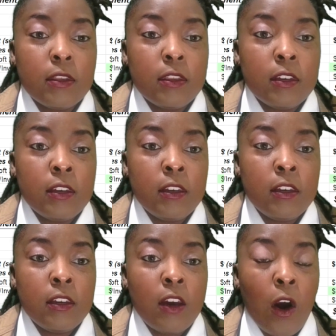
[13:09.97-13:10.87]

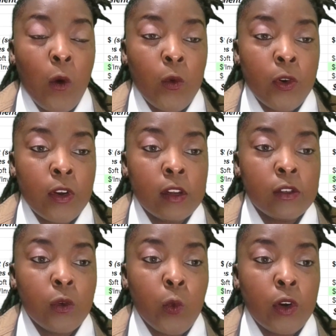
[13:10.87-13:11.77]
the owner is
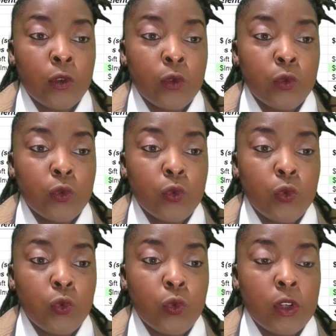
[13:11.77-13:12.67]
the one
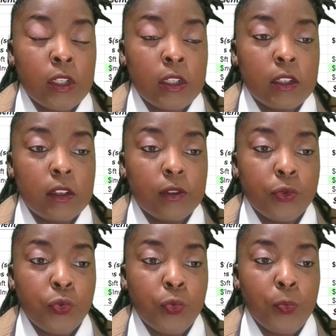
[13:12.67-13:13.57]
who
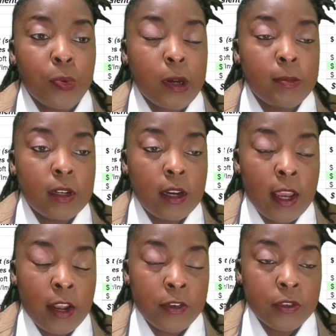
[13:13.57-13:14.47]
prepped the
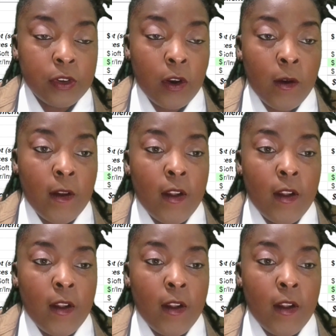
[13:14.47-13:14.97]
land or so,